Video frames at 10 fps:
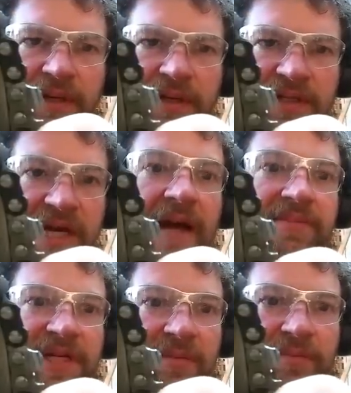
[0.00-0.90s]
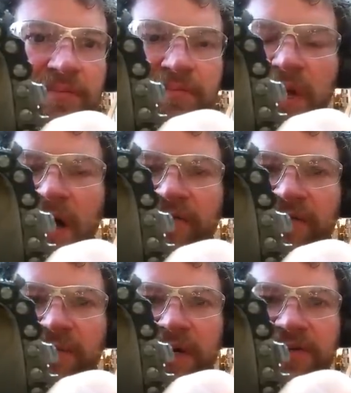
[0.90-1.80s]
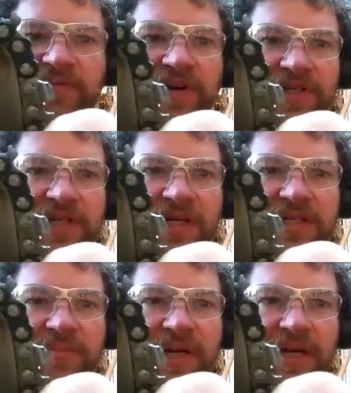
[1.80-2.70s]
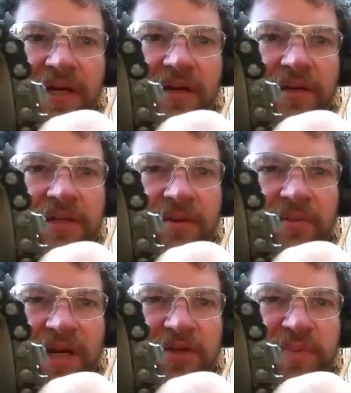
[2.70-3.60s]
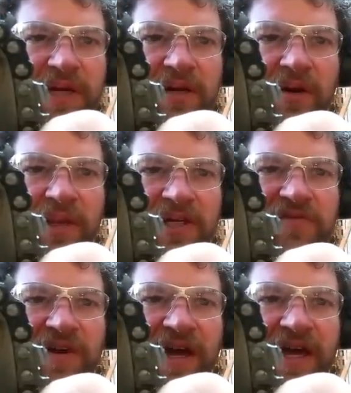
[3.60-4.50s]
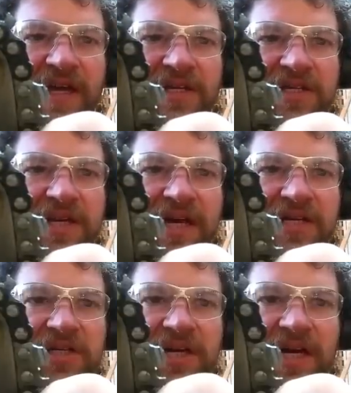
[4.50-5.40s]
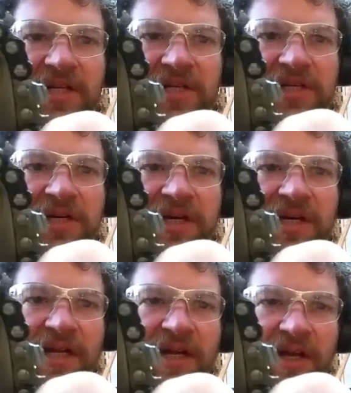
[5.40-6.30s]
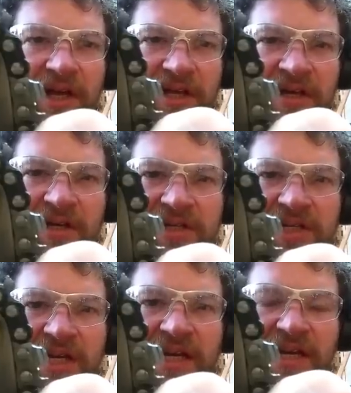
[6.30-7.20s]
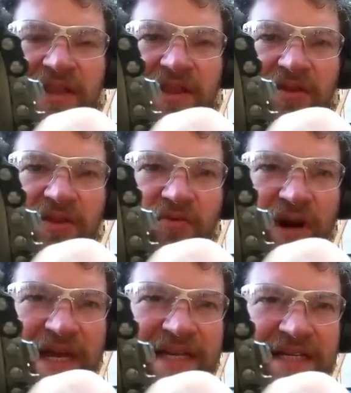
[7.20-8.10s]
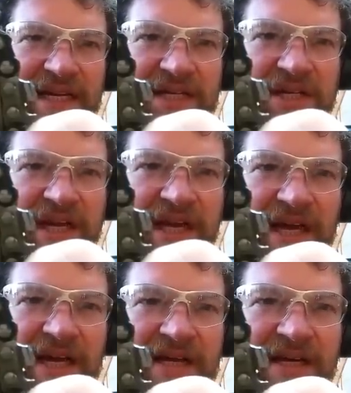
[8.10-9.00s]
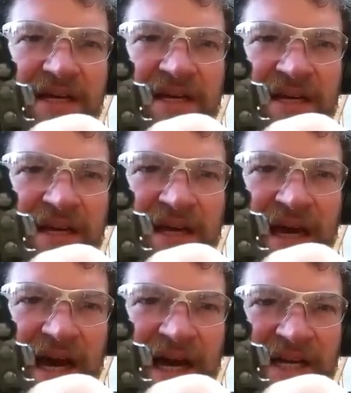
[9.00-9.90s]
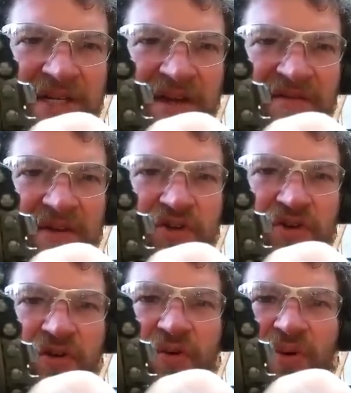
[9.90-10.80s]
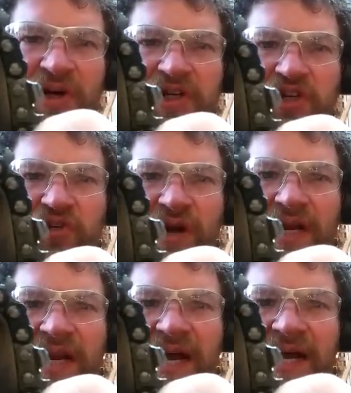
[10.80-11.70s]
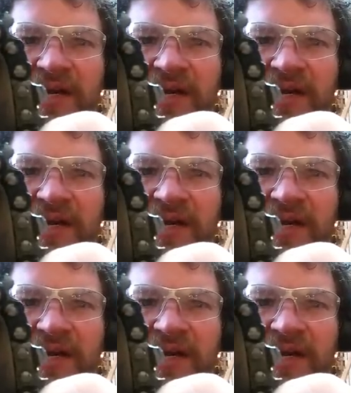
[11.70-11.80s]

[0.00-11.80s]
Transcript: dime tip carving bars first started being used, and Mick's been on this for ages and ages and ages, you can see that the radius here, as if you drew a straight line